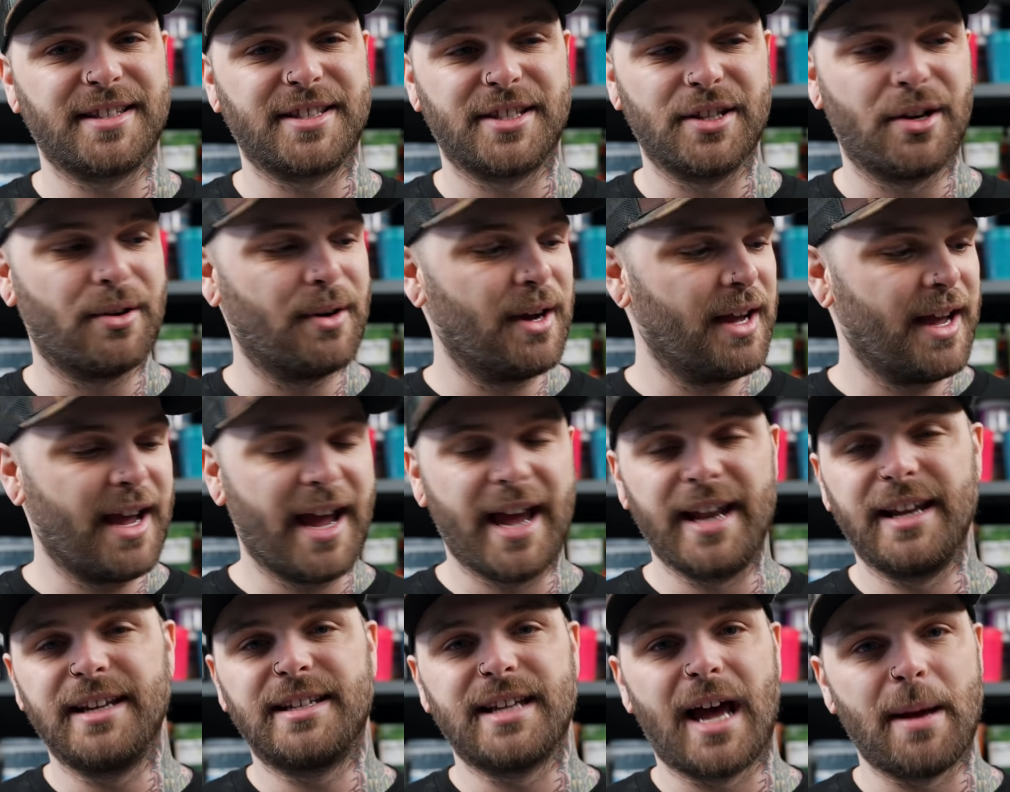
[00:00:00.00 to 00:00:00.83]
So
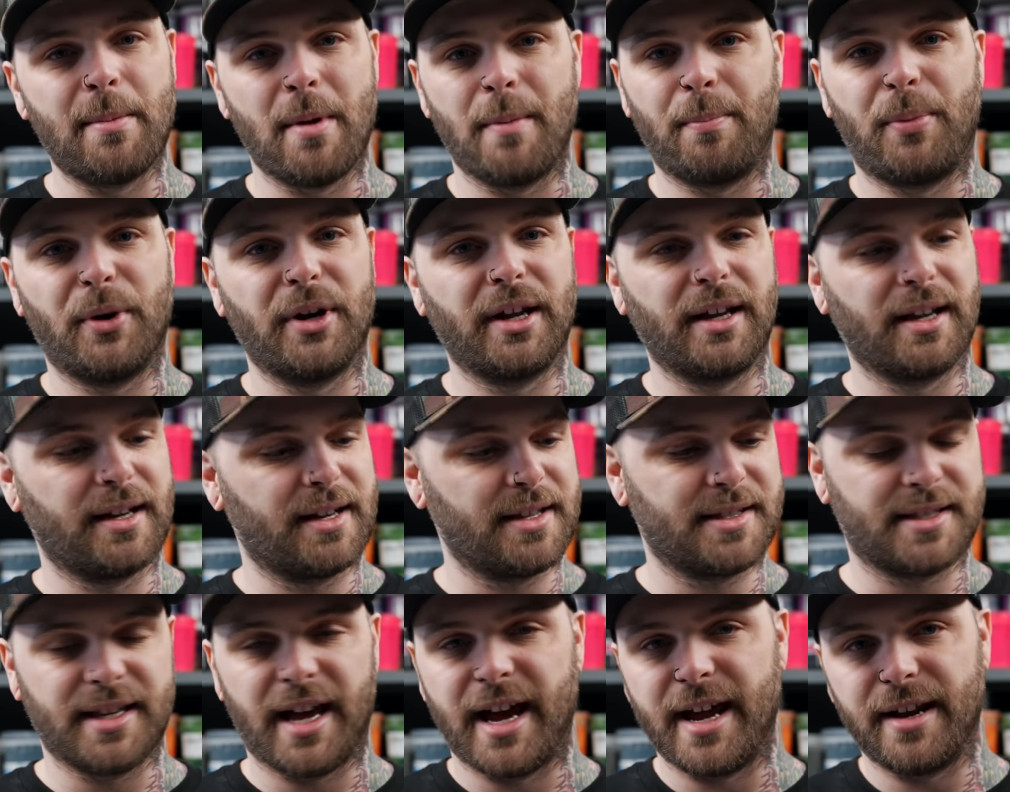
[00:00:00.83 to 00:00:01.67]
anytime I'm putting a
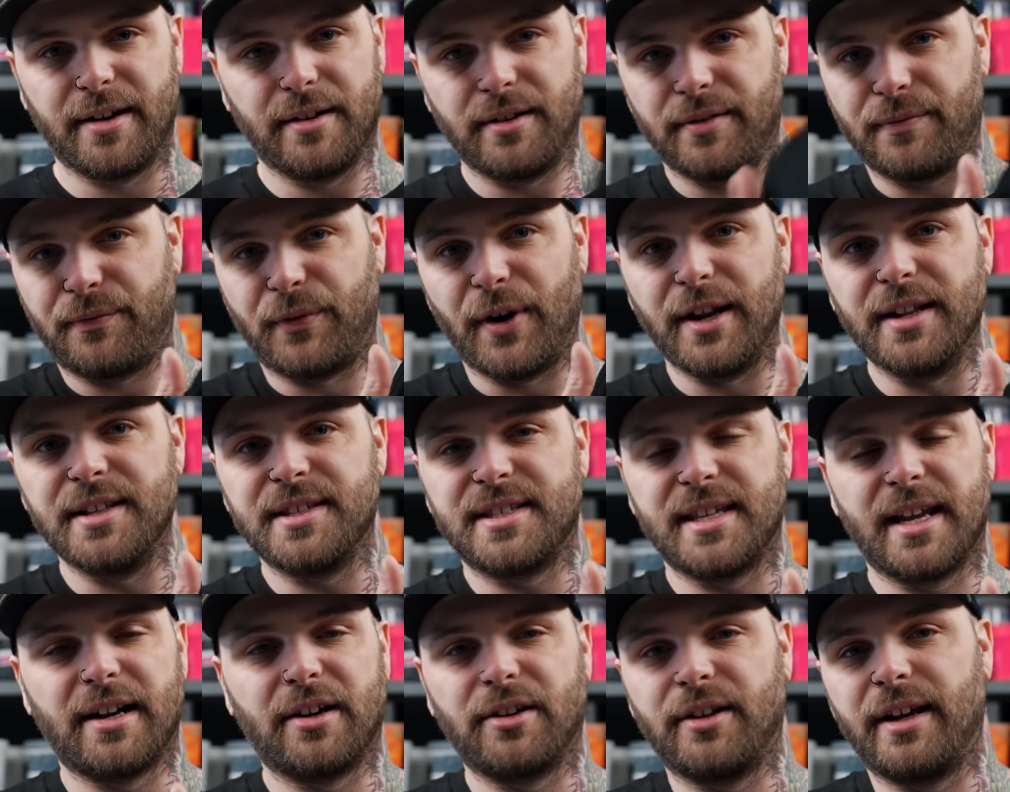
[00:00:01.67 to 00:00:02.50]
design front and
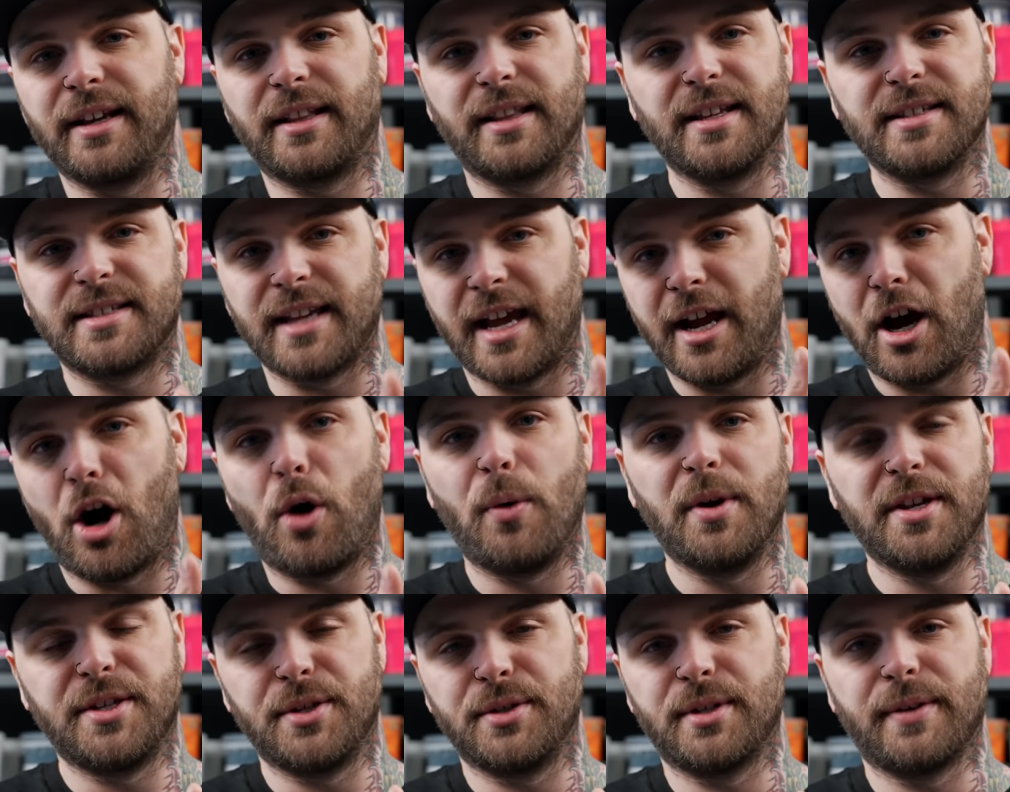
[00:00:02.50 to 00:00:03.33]
center like this, I
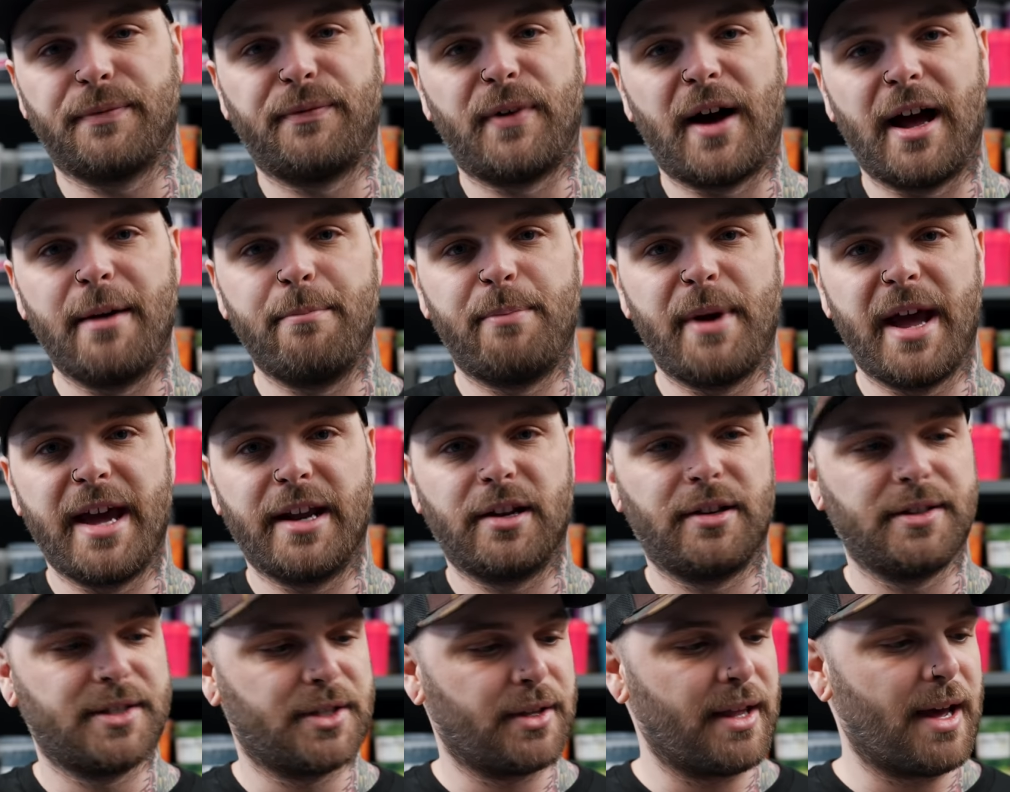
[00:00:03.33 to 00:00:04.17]
always use a five
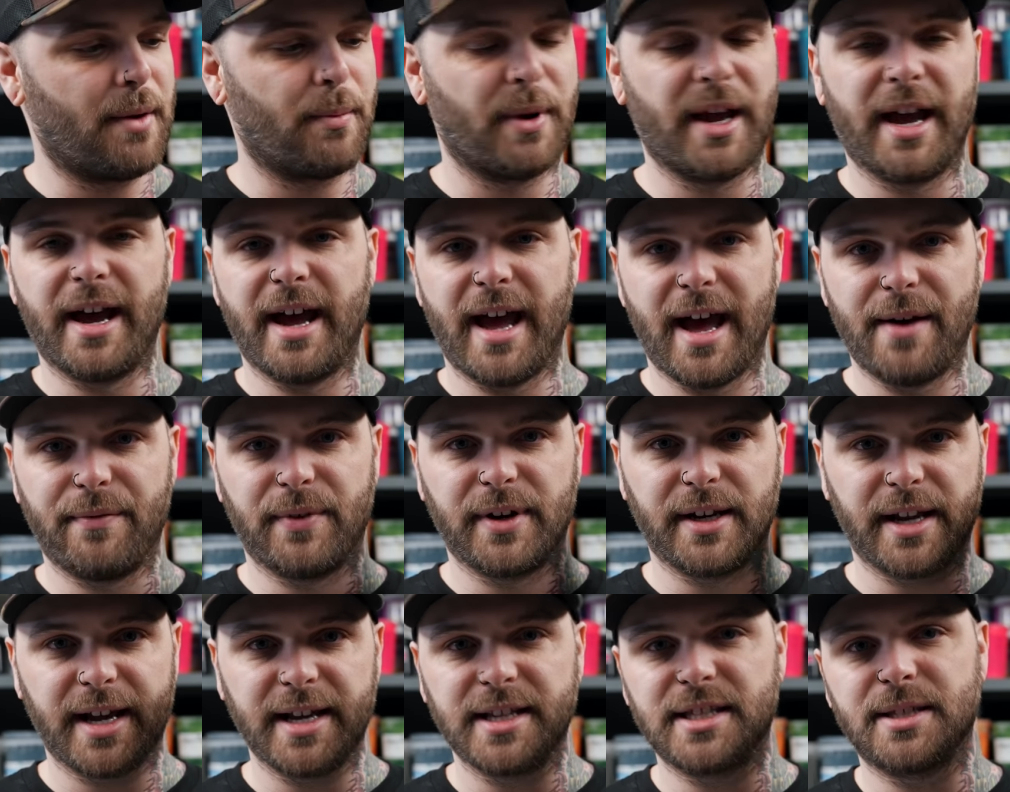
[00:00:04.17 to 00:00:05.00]
panel so that way I have a
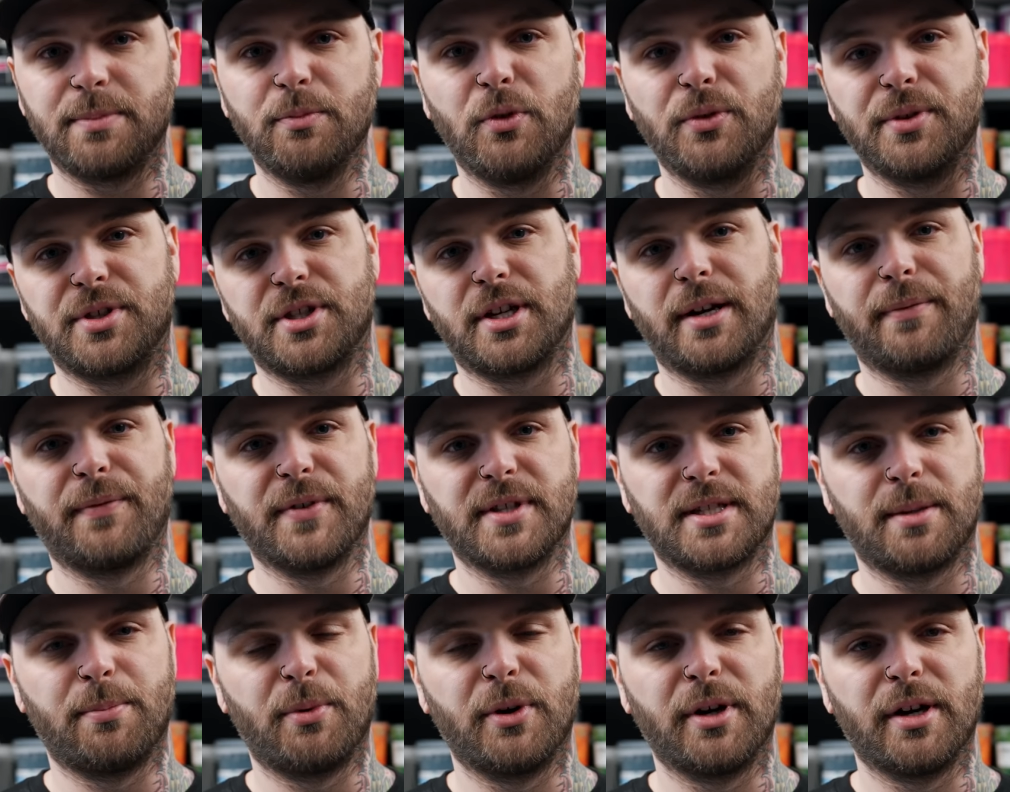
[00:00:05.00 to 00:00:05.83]
nice smooth
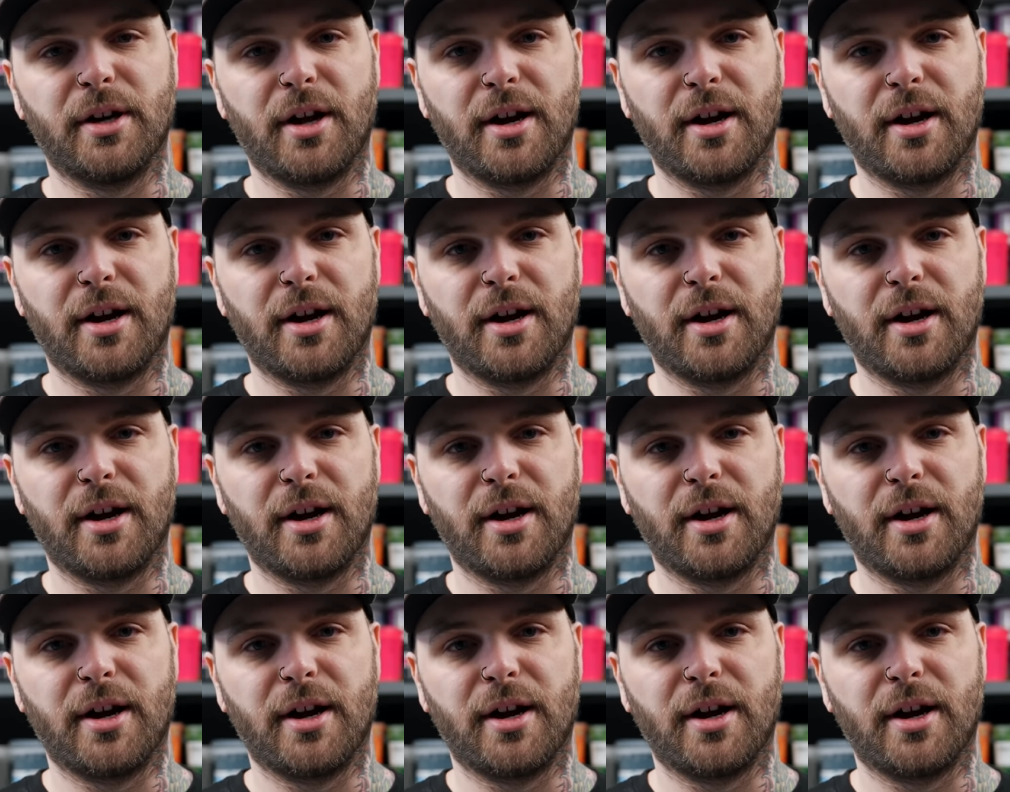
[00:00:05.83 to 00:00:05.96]
surface to put it